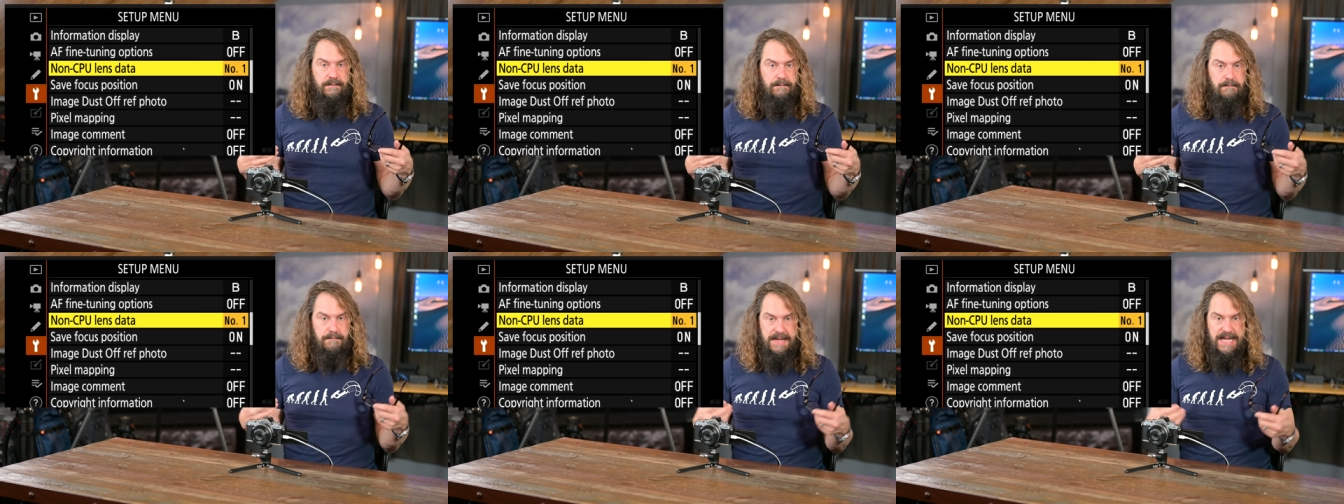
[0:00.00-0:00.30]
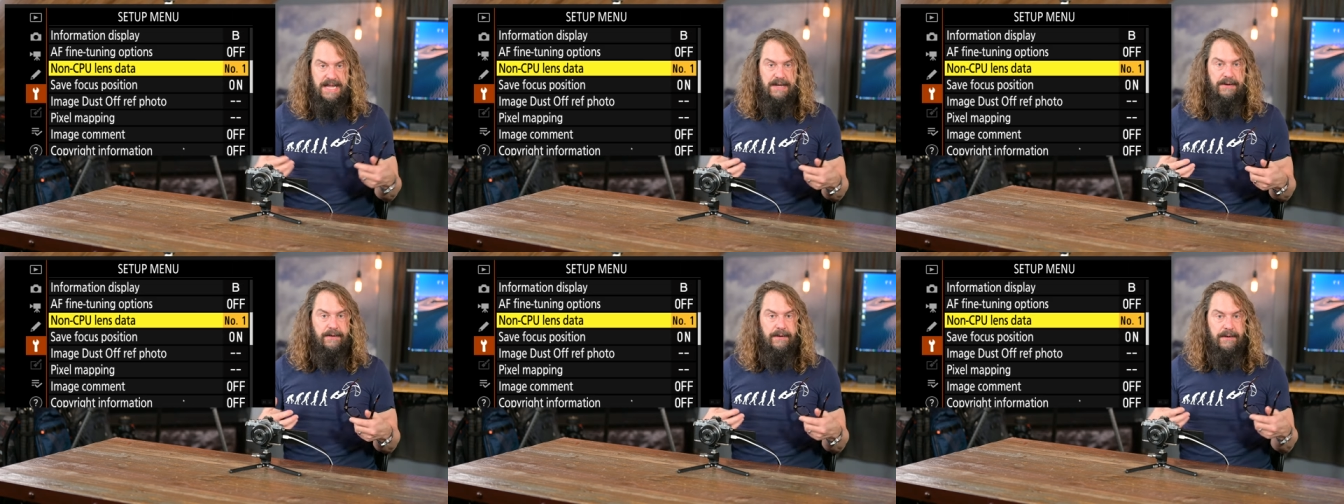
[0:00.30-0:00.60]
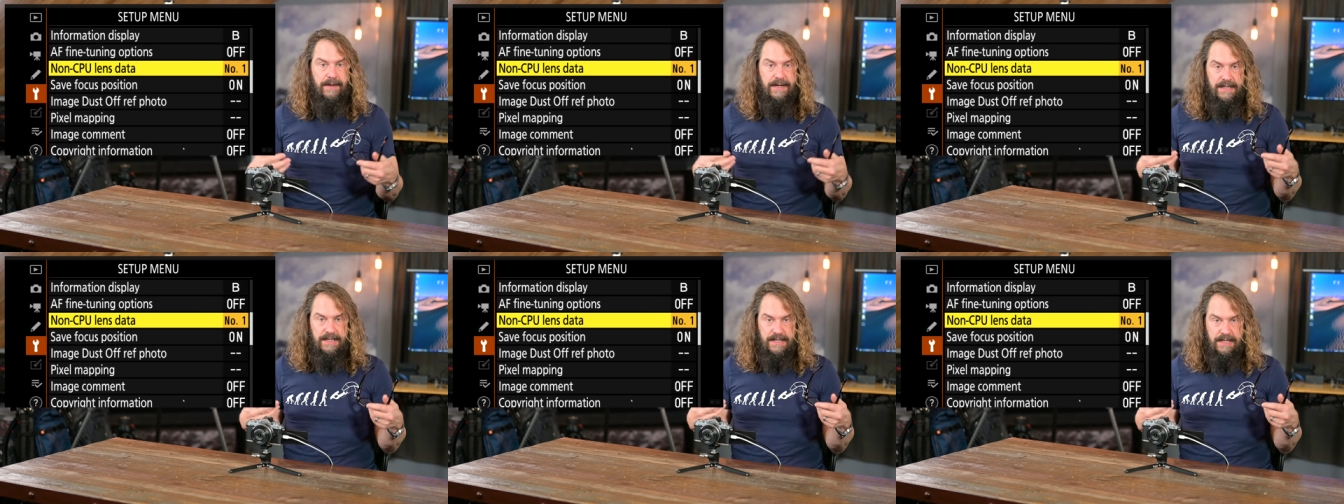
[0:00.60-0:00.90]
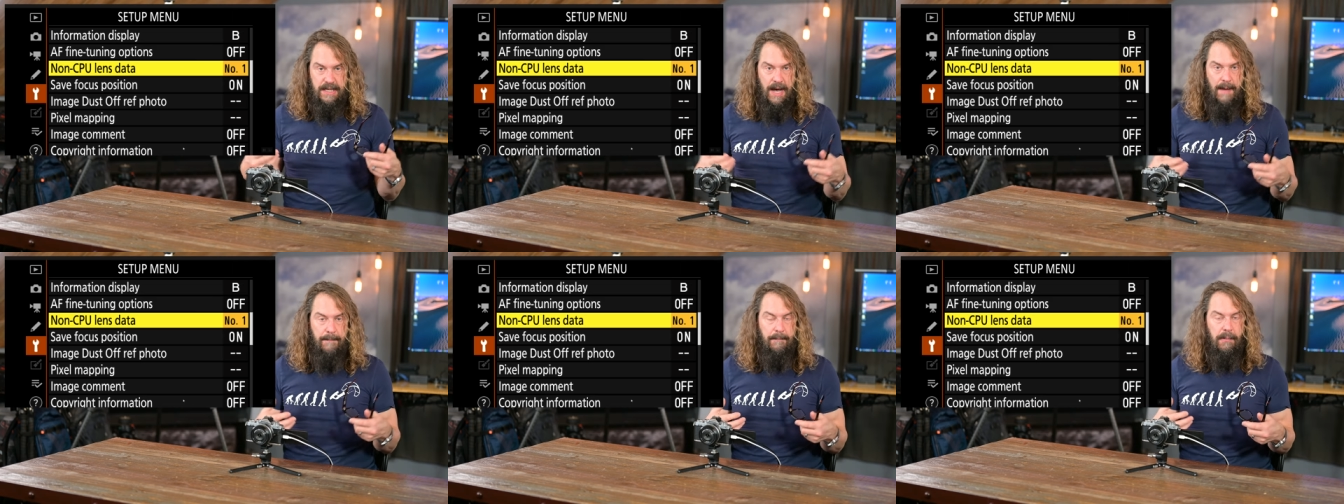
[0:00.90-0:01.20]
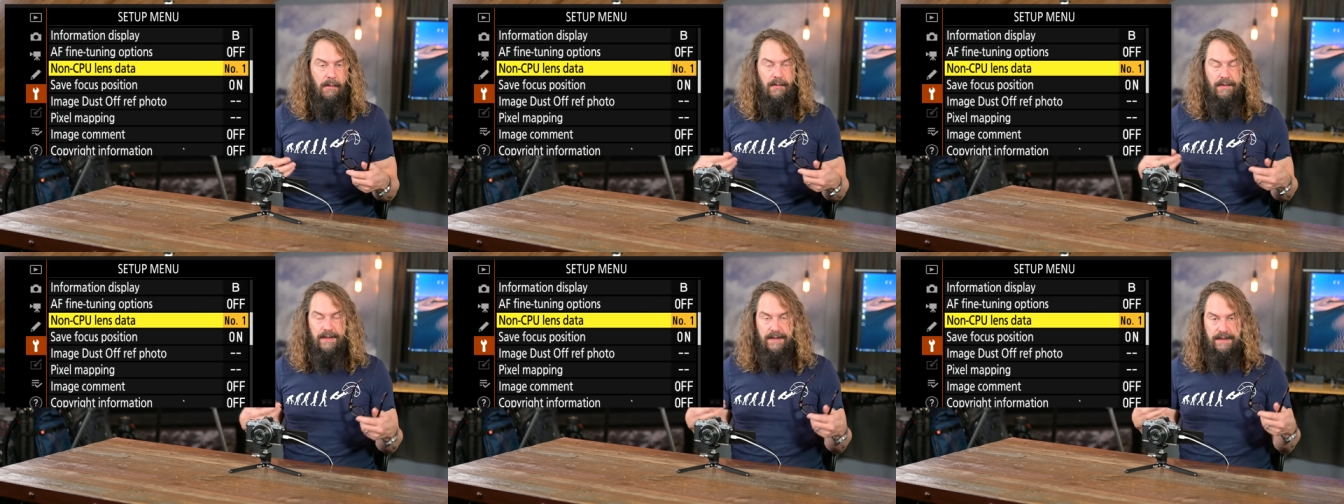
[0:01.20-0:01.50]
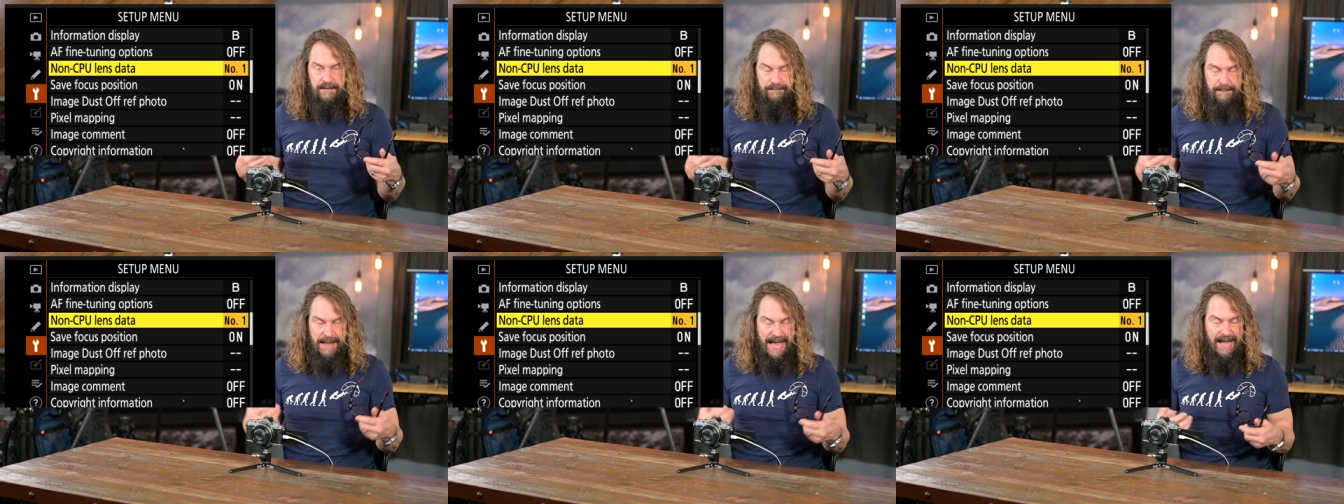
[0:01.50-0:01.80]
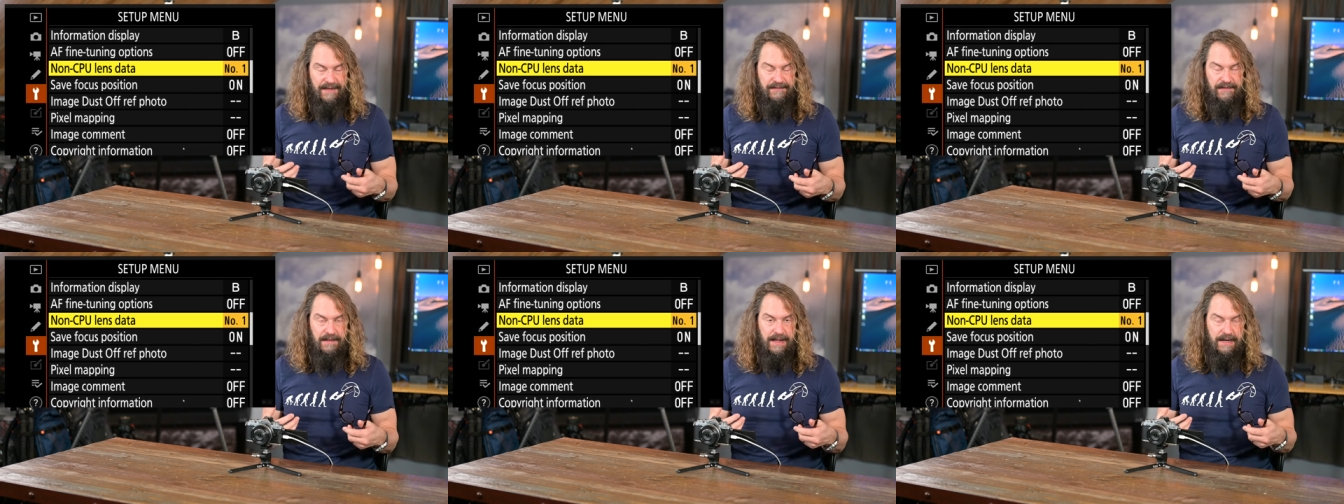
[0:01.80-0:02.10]
meter and couple and
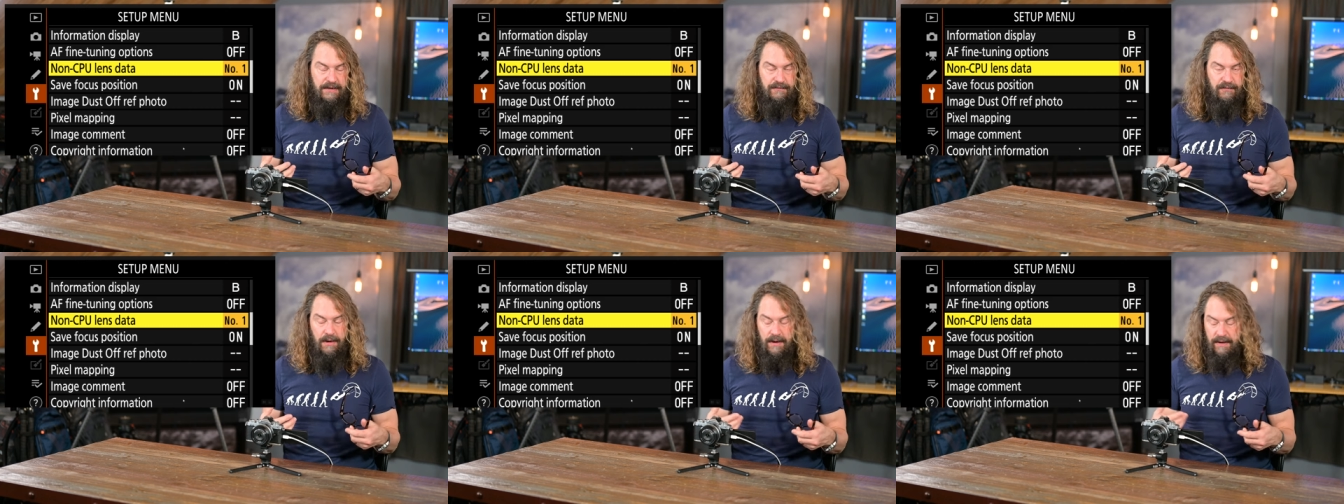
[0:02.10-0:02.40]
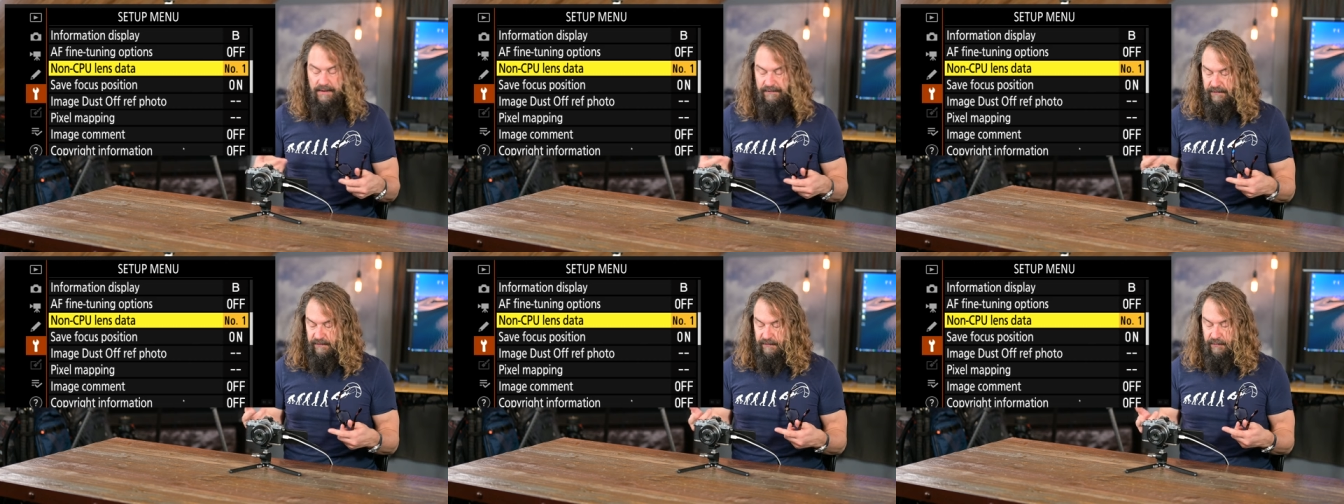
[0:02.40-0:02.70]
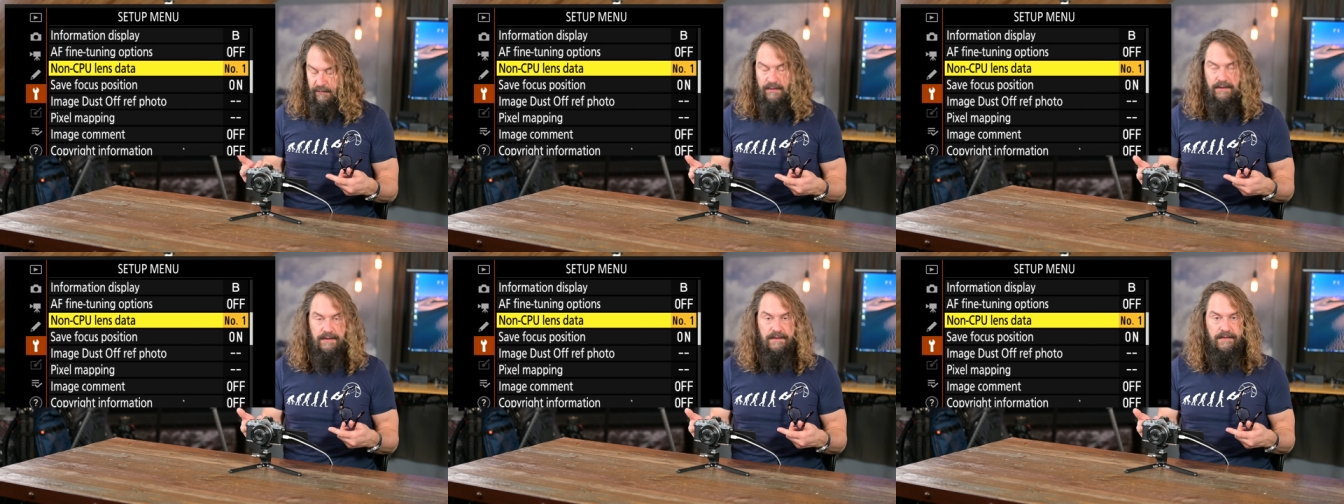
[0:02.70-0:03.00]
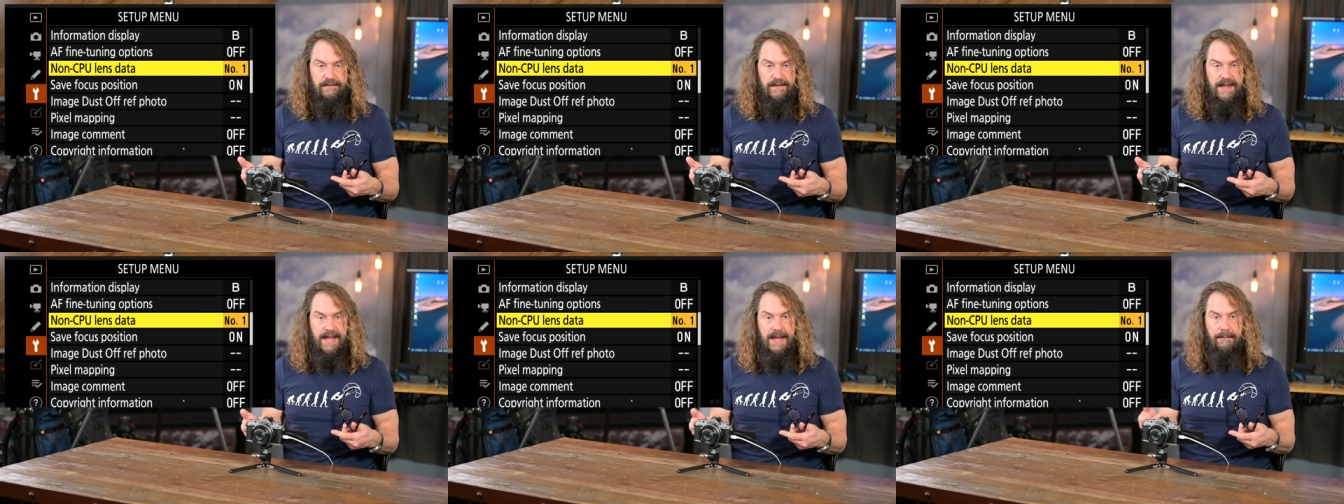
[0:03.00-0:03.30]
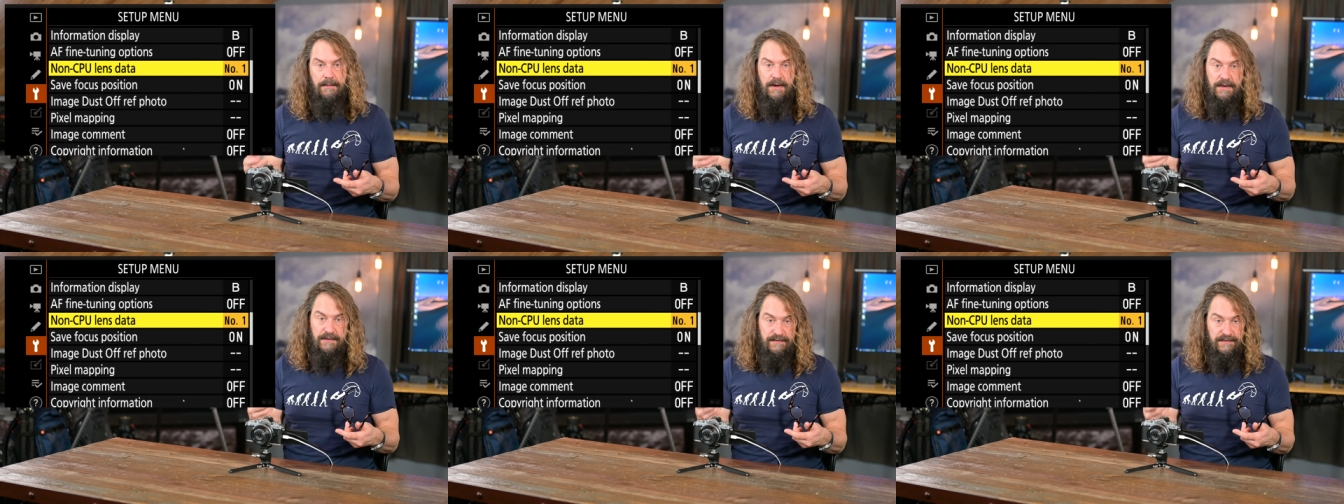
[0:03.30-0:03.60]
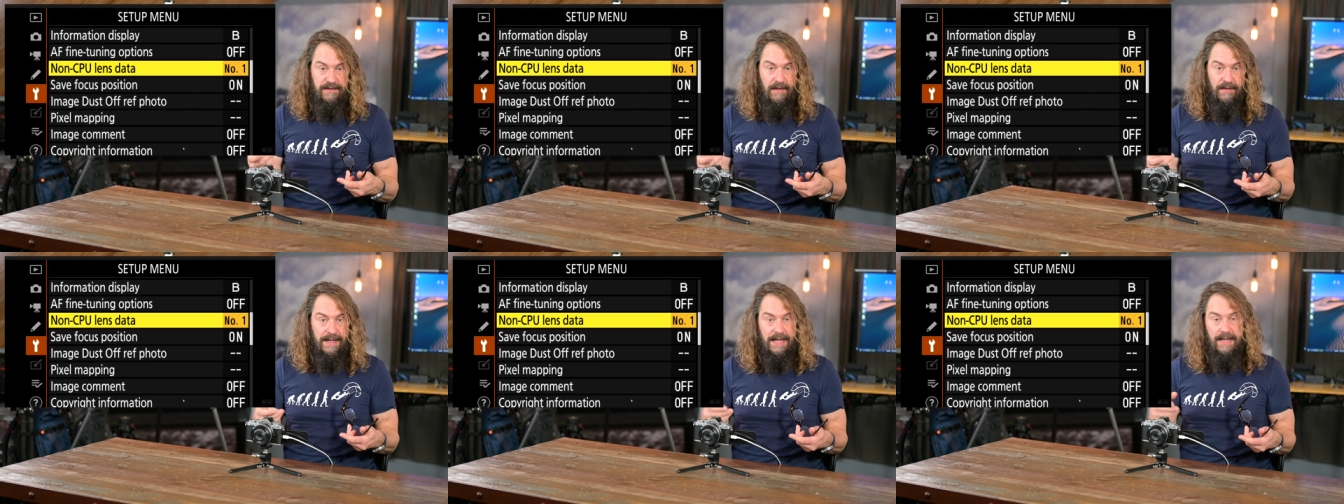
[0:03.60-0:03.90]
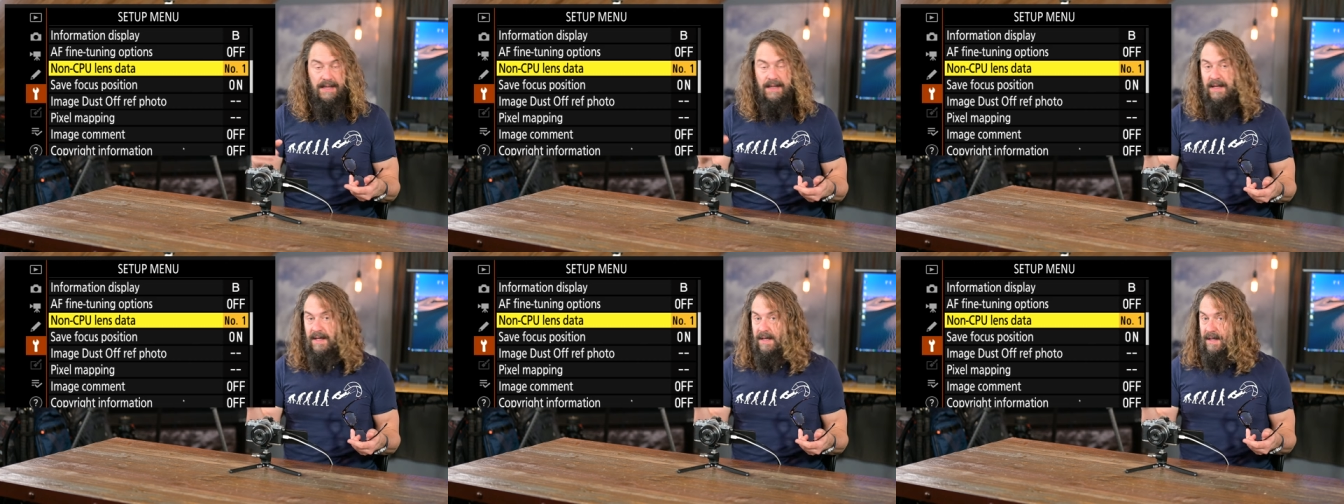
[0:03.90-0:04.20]
pass electronics through to this camera, and just telling
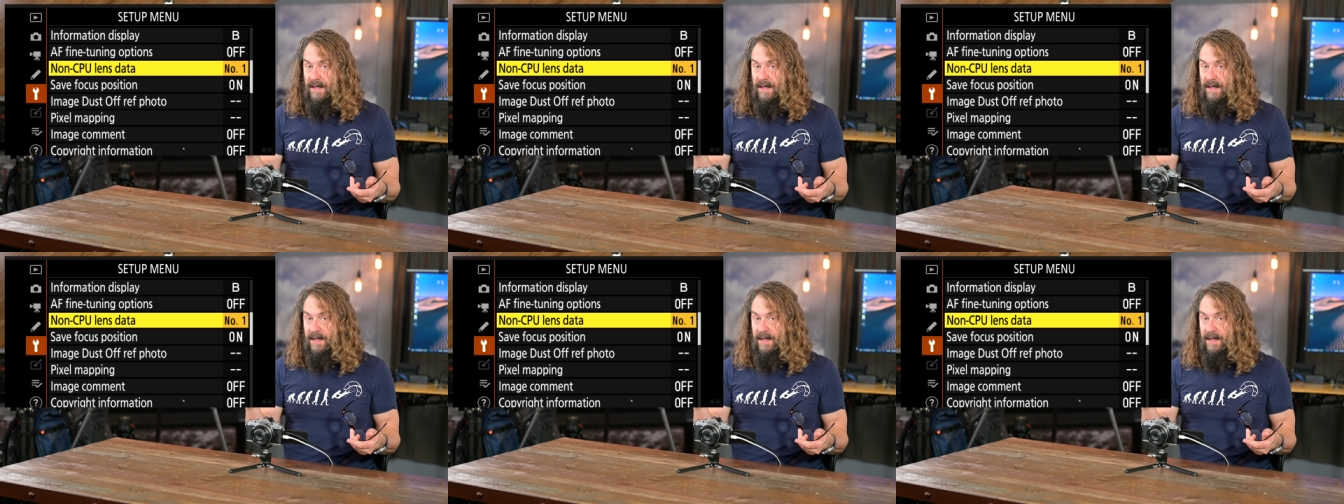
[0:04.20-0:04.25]
it